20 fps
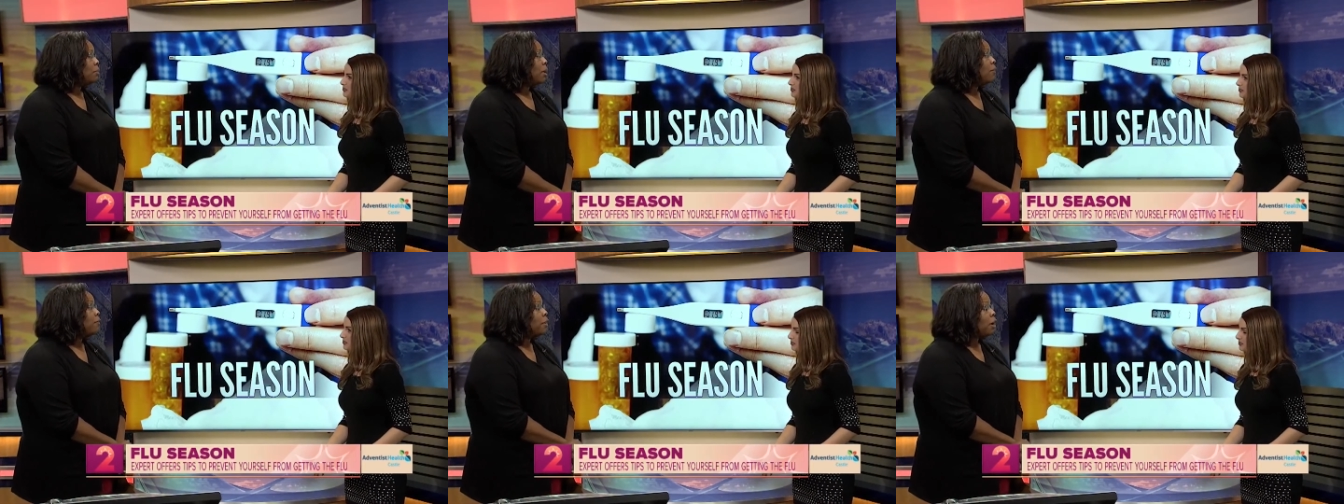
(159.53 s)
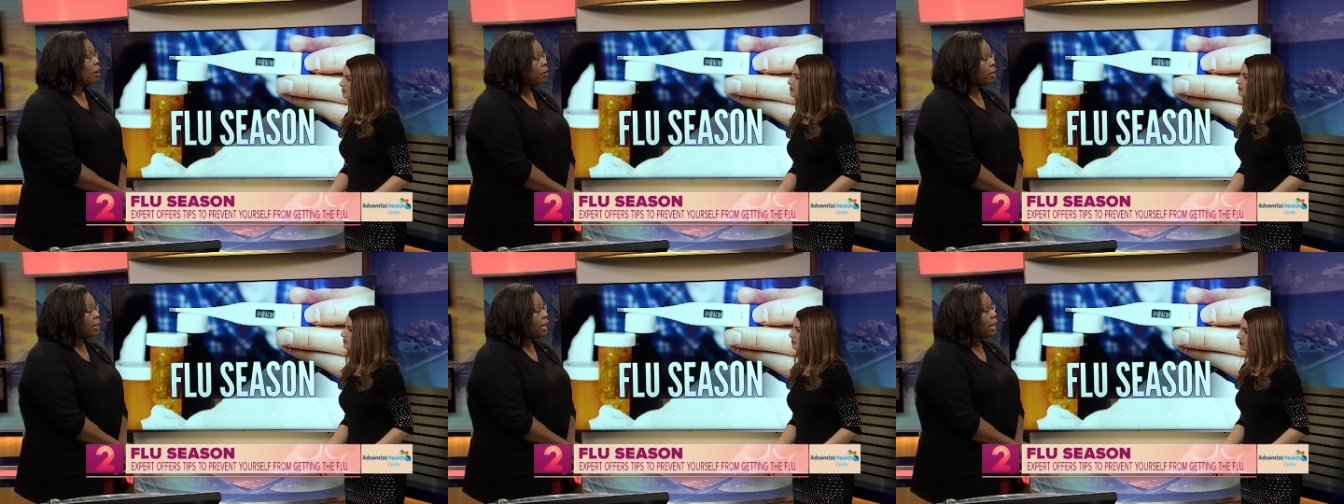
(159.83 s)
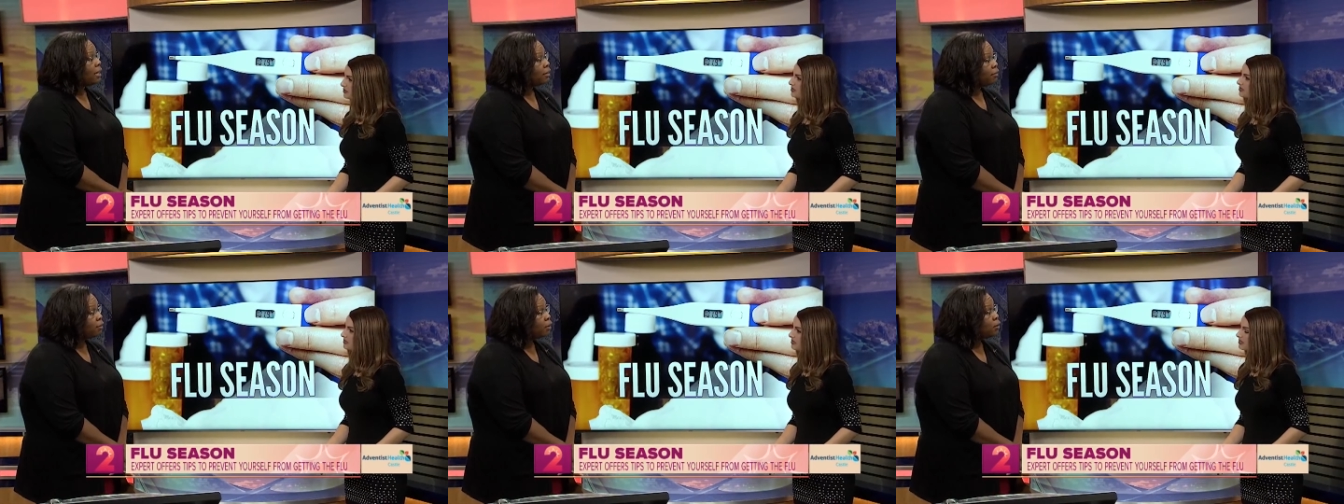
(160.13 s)
have already
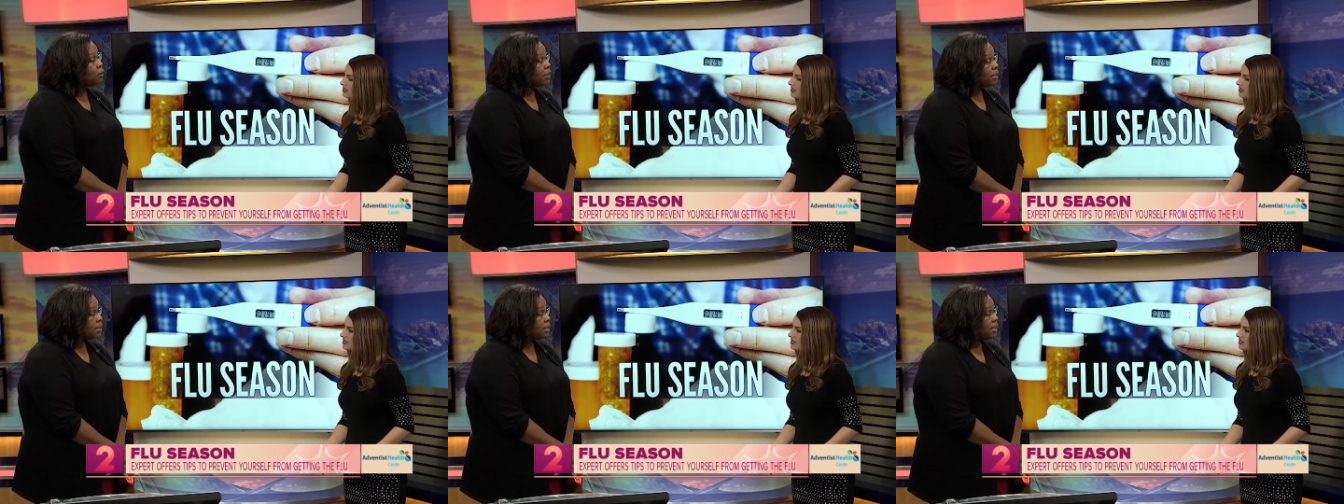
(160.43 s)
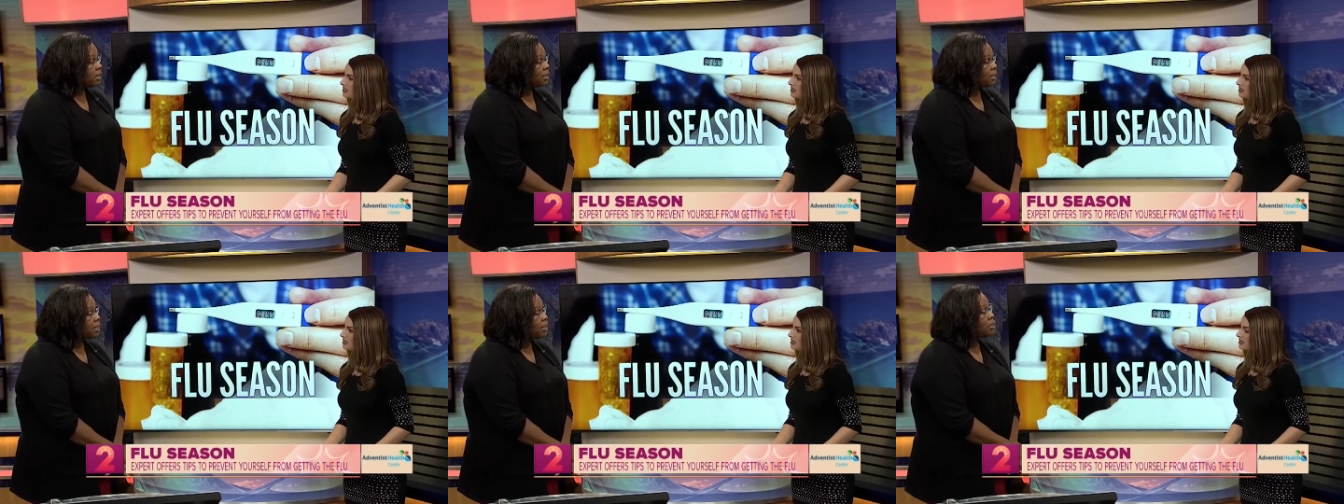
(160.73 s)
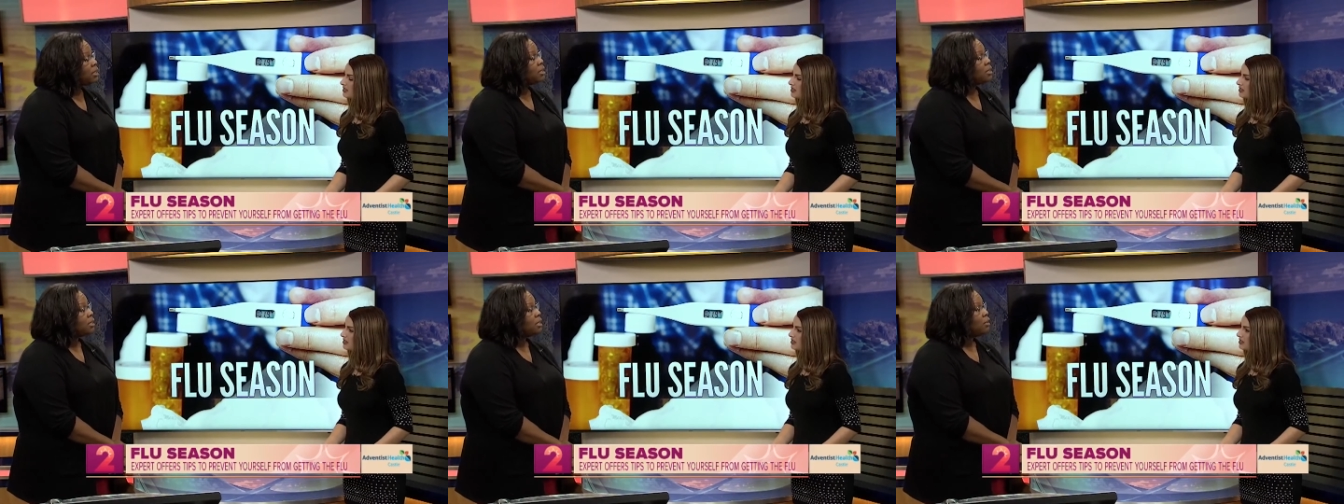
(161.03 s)
had the flu this season
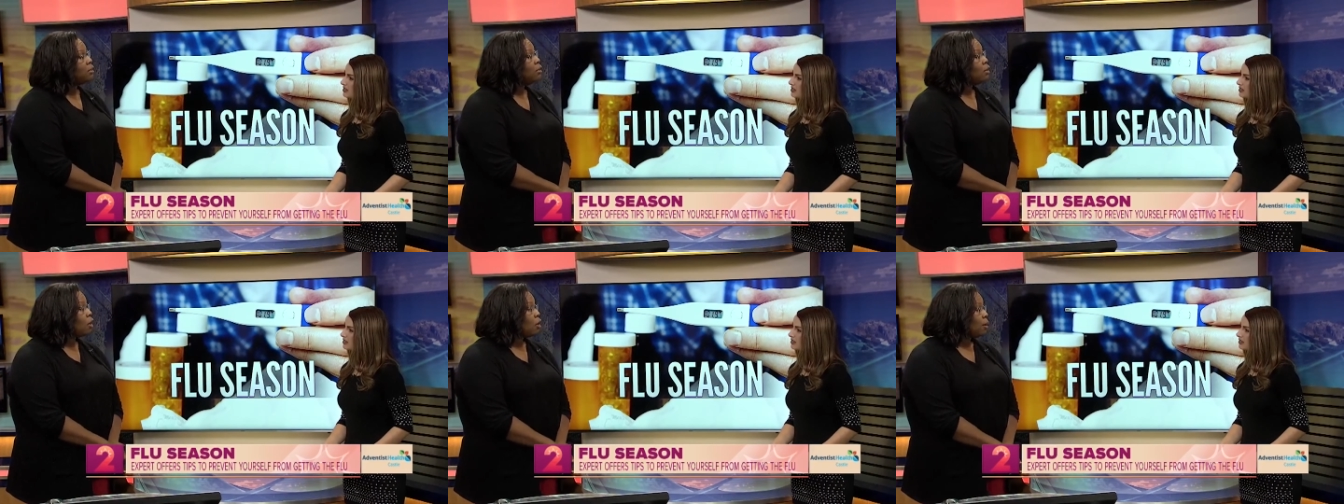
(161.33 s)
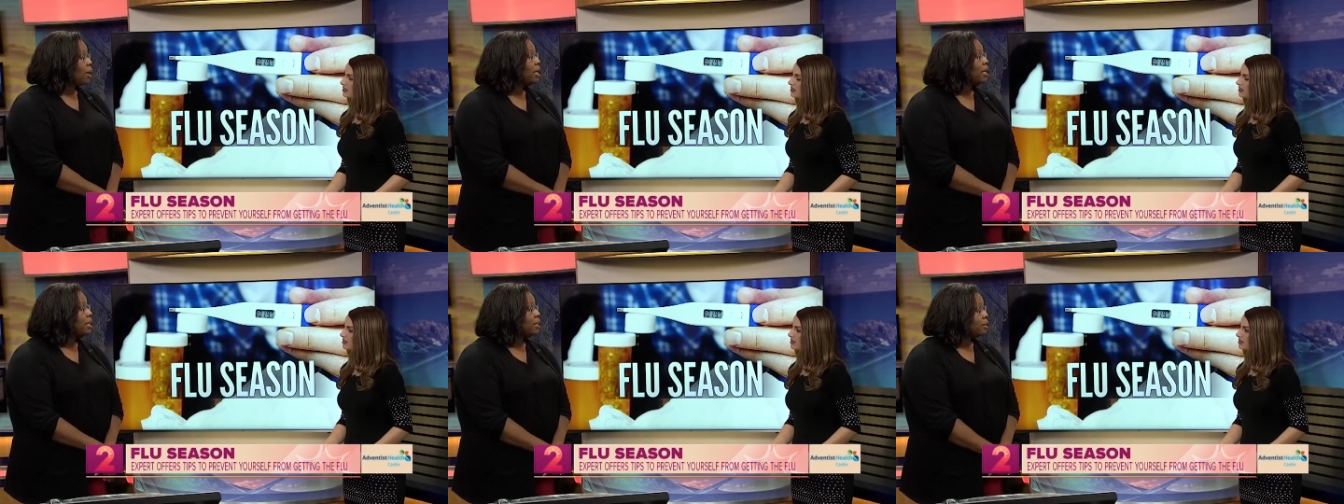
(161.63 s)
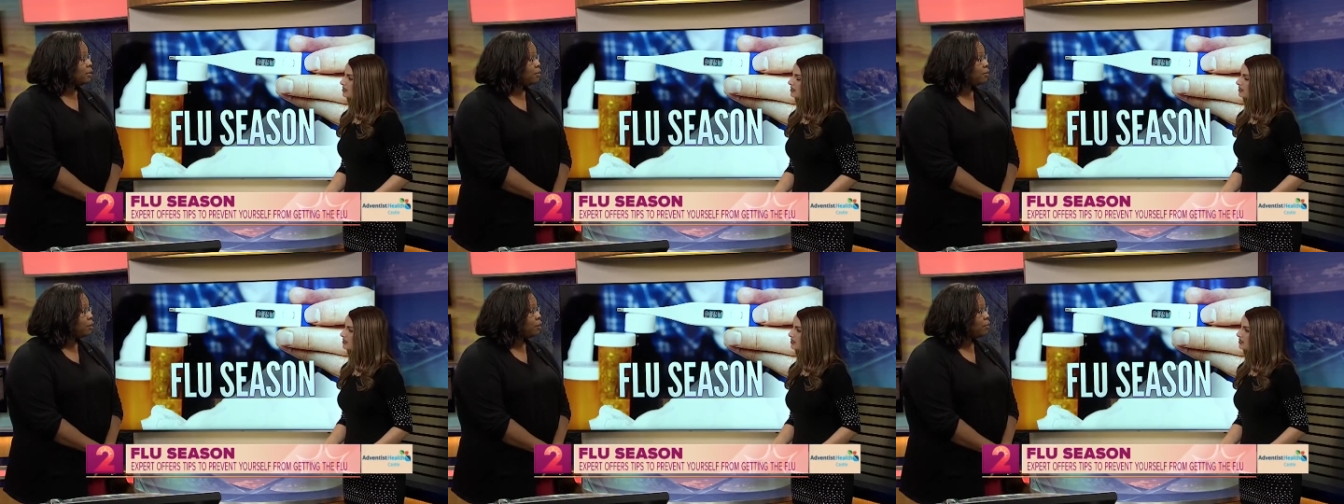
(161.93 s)
to still go and get
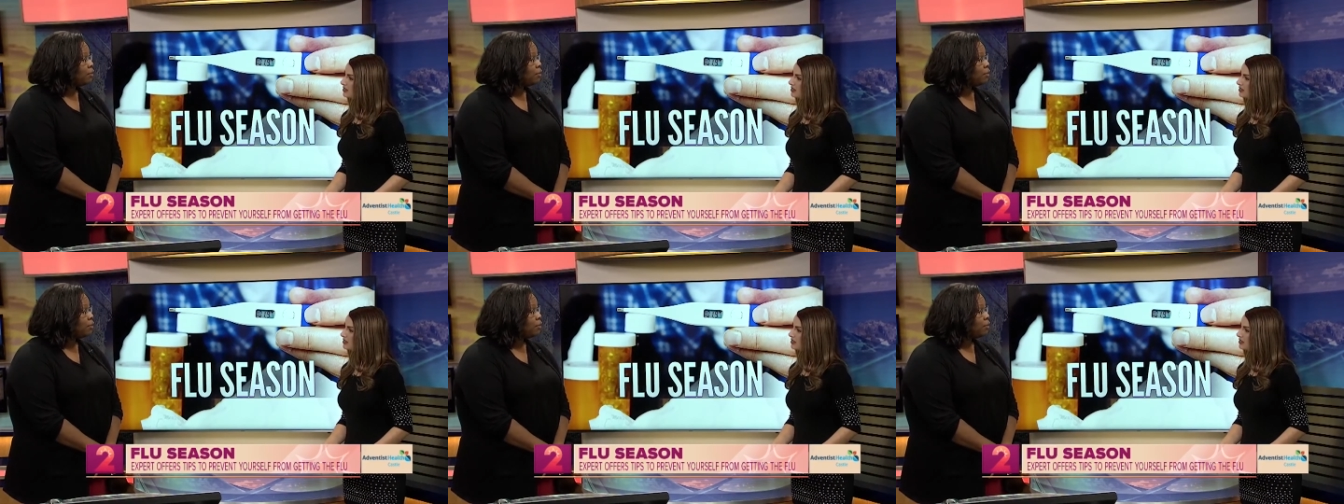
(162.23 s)
the flu